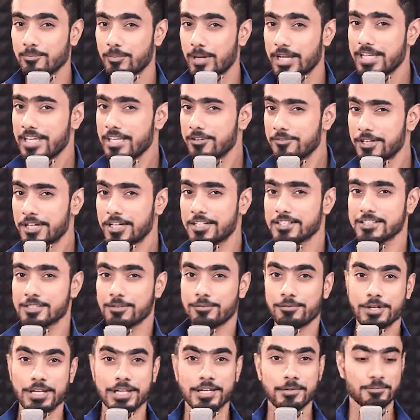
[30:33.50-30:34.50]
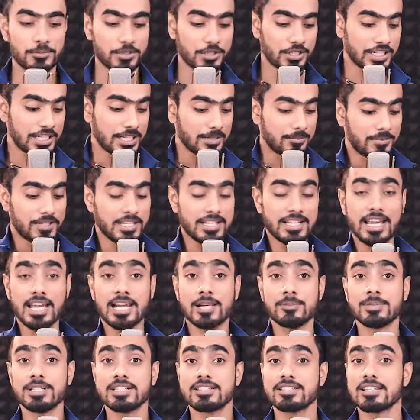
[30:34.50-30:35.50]
By giving us the freedom to keep the
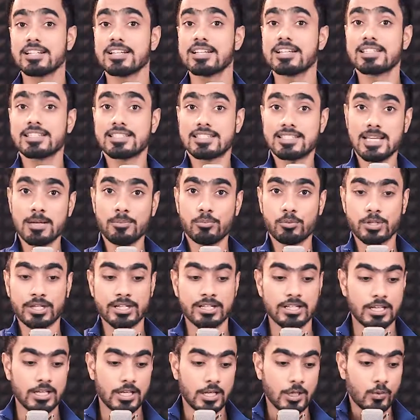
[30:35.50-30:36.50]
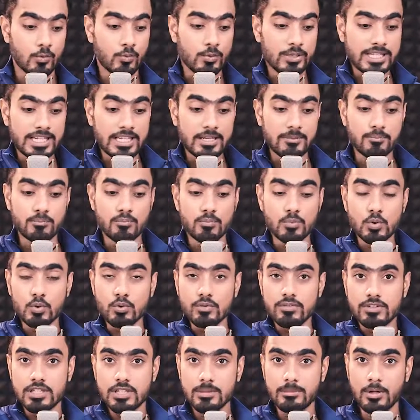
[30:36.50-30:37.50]
elements separate, we can
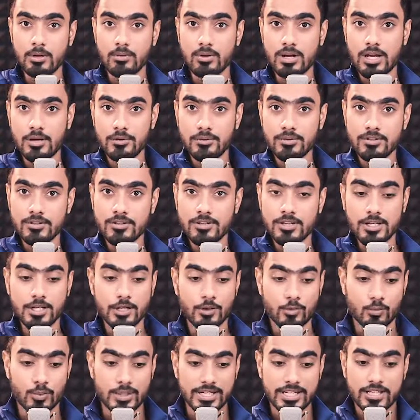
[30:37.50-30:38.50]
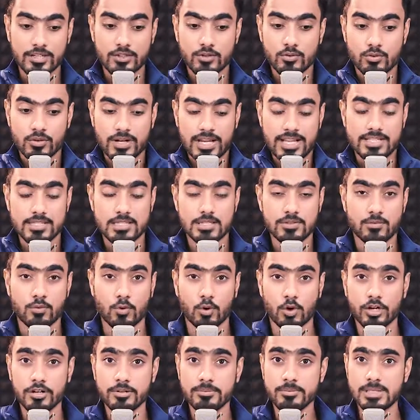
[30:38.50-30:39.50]
move them around, we can
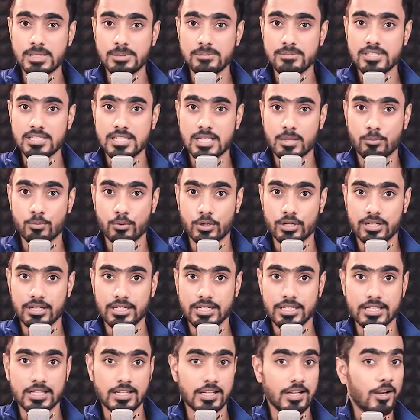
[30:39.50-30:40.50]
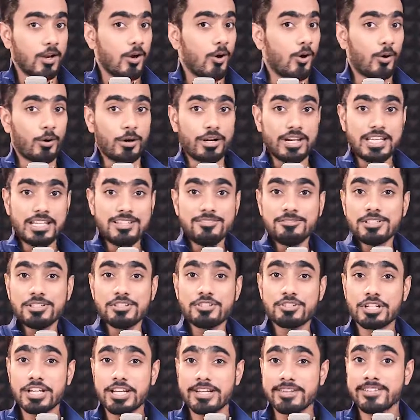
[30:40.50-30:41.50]
transform them separately, or even
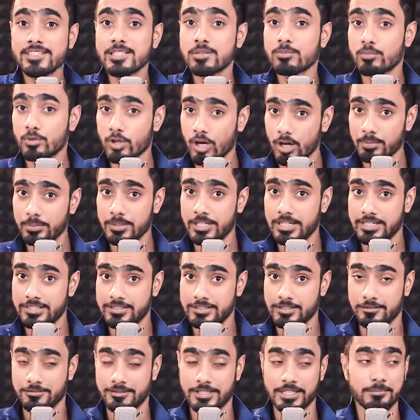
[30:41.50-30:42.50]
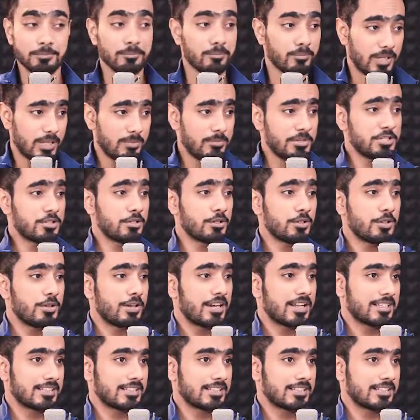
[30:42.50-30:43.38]
change the properties of it. Let me show you an